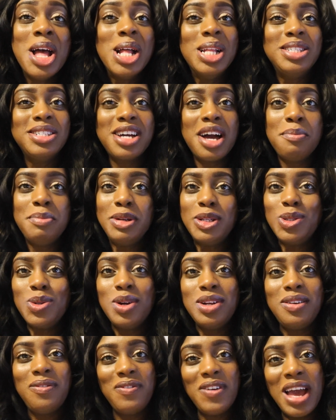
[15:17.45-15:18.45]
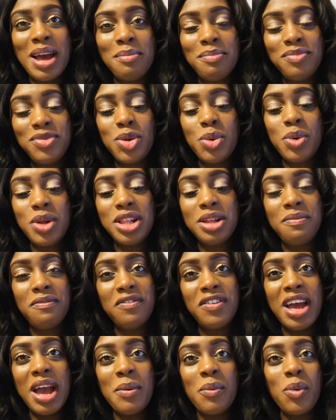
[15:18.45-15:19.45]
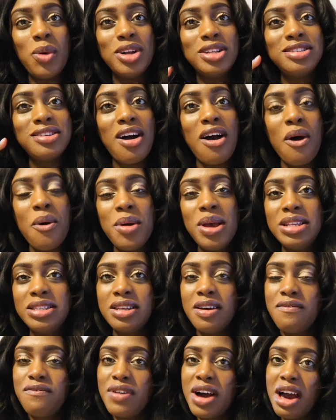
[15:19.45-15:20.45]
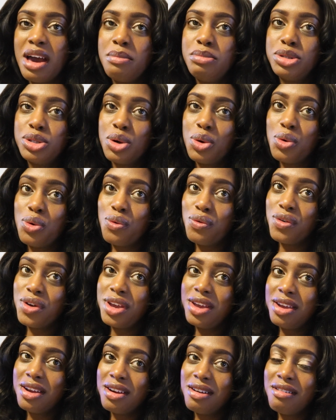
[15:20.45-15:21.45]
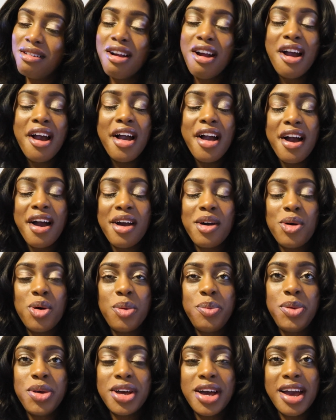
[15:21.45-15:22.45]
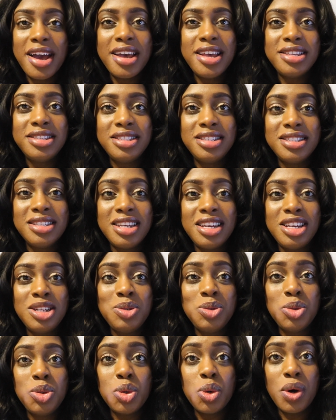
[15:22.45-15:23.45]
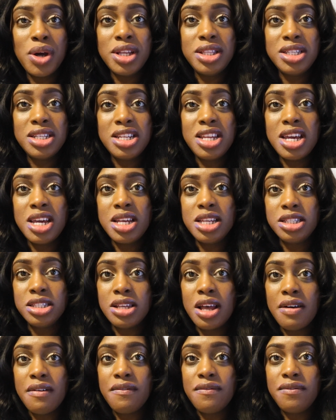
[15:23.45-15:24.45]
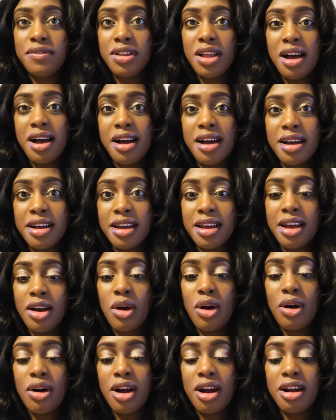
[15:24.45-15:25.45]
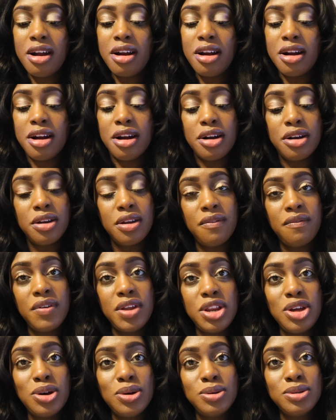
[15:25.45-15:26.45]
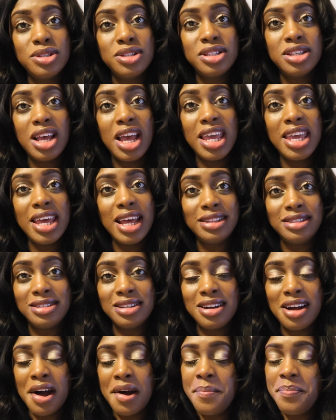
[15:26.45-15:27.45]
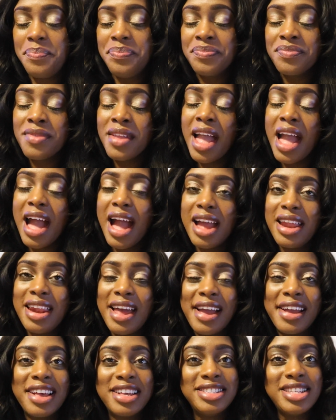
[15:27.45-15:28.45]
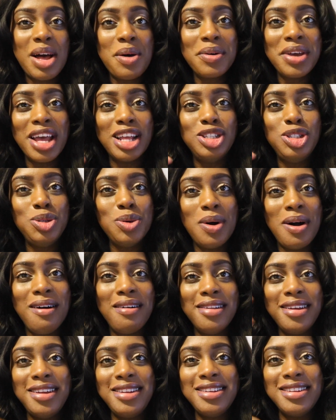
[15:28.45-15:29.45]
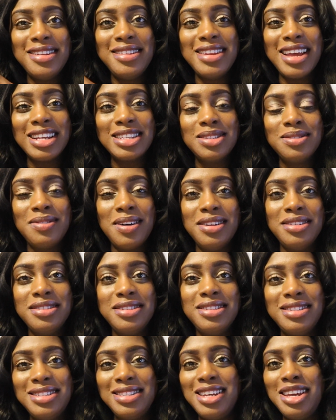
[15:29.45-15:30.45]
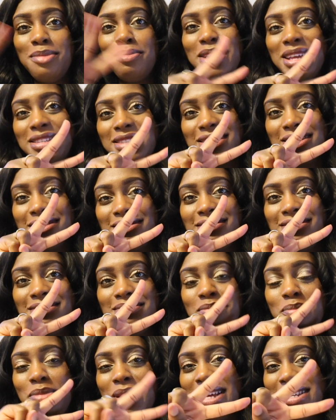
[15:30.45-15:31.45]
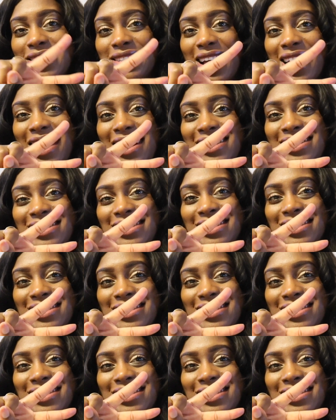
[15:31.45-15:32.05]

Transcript: to come and join the fam, the William fam, where it's always a vibes over here. I hope you guys enjoyed today's vlog or the videos yet to come, and I guess I'll catch you all in the next one. Stay blessed, guys.